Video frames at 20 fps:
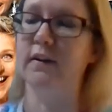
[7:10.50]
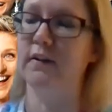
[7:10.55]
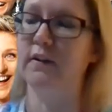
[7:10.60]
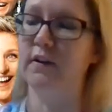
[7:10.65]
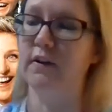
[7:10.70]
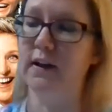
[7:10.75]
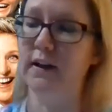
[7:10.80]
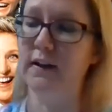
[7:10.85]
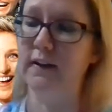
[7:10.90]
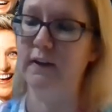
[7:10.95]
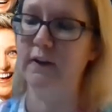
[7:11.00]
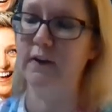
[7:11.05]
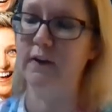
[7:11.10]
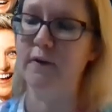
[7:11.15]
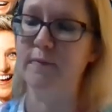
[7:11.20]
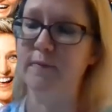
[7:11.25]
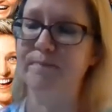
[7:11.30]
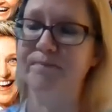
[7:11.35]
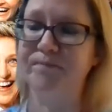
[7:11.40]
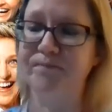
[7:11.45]
your
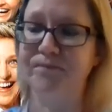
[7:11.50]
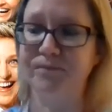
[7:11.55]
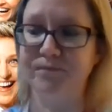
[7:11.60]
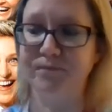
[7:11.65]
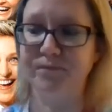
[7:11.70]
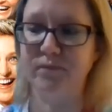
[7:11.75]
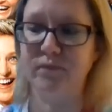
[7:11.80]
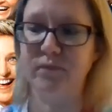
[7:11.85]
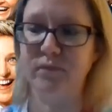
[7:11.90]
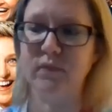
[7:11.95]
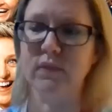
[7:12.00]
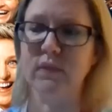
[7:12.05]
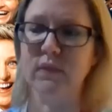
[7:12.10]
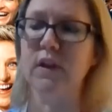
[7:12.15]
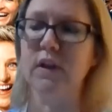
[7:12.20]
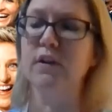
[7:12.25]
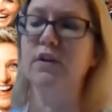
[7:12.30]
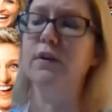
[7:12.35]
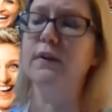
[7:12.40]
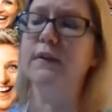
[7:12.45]
answer,
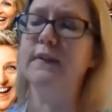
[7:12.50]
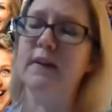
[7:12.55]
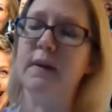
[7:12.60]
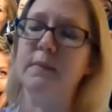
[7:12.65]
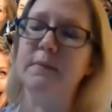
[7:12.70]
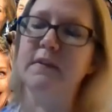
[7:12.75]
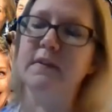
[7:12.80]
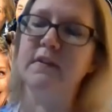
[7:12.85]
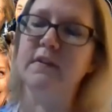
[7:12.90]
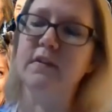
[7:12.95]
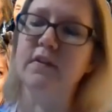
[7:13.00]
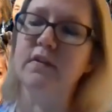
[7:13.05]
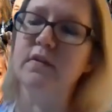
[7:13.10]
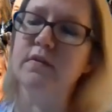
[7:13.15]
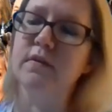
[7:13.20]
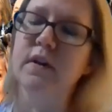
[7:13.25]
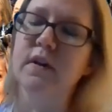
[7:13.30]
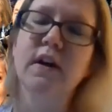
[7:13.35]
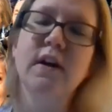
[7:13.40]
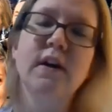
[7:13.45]
you'll substitute